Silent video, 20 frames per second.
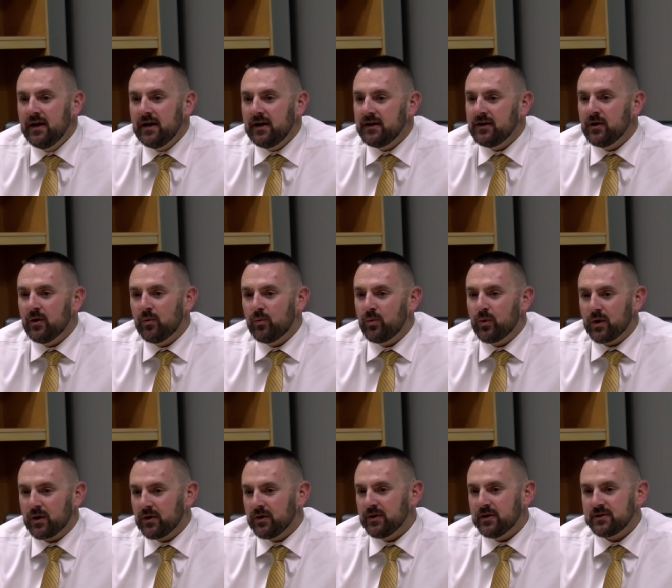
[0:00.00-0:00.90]
You know,
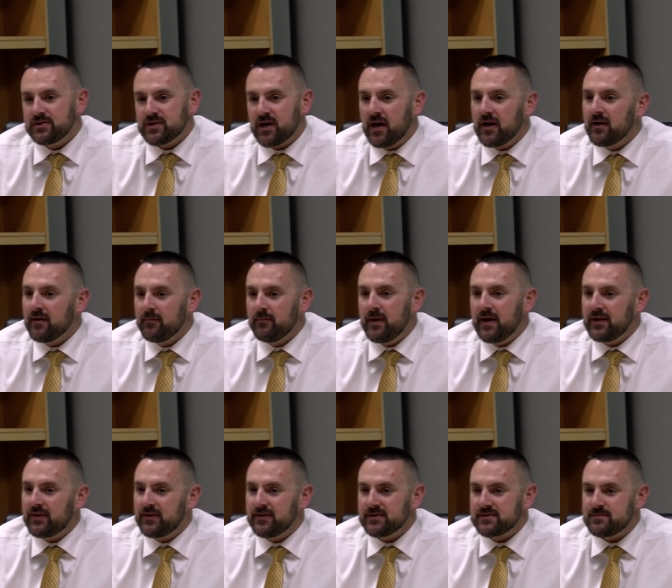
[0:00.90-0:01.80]
we're going to try to
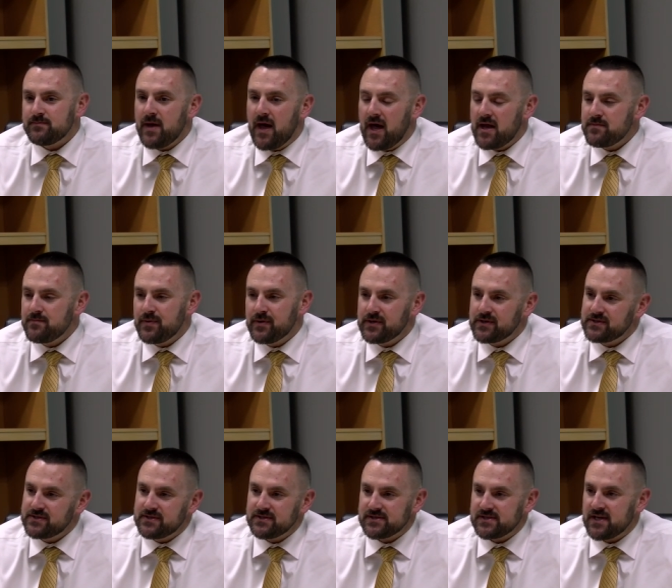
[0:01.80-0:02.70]
make this mad
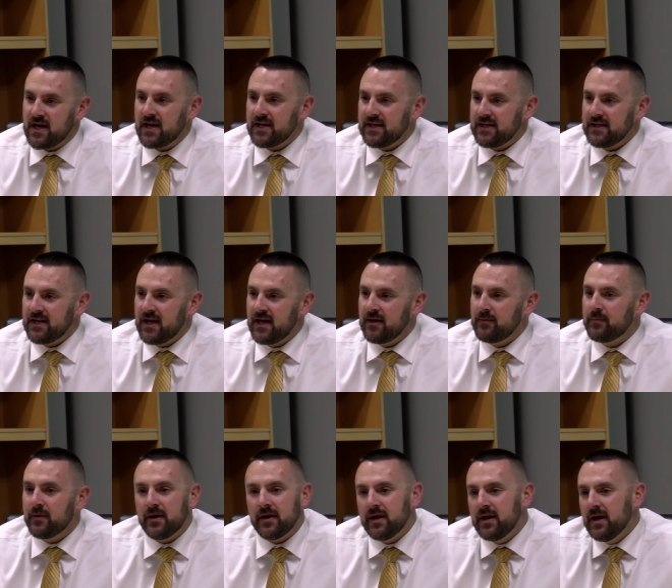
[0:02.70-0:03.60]
push to signing day,
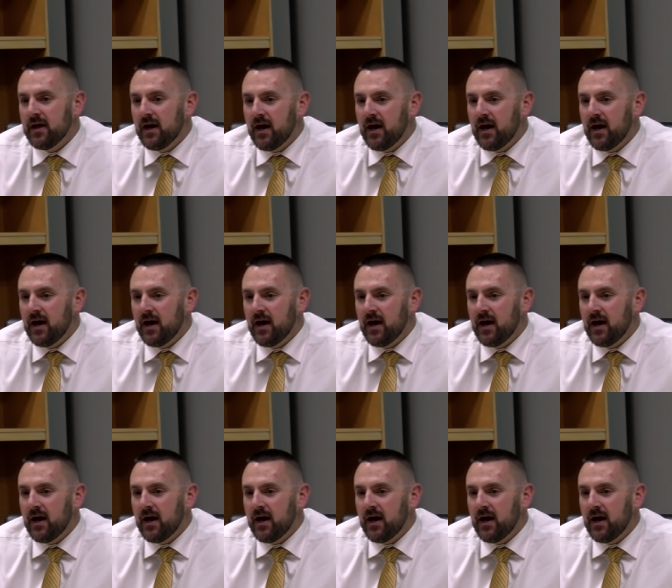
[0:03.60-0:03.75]
but